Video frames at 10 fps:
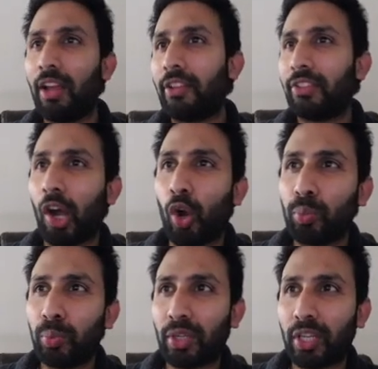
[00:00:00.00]
the
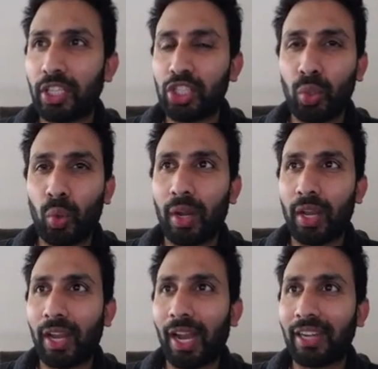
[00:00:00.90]
output is
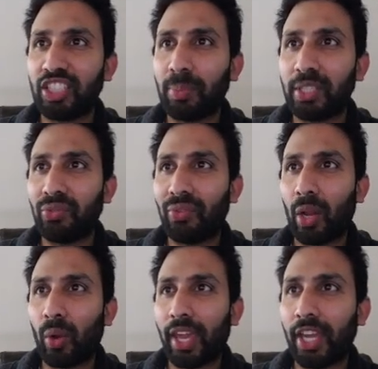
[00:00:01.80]
stored at the
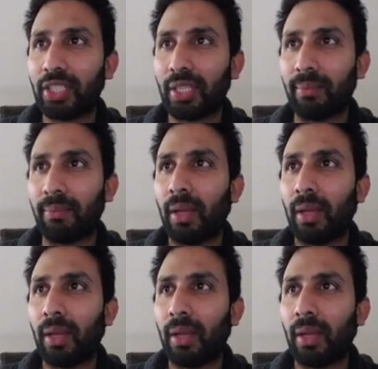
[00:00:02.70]
specific location.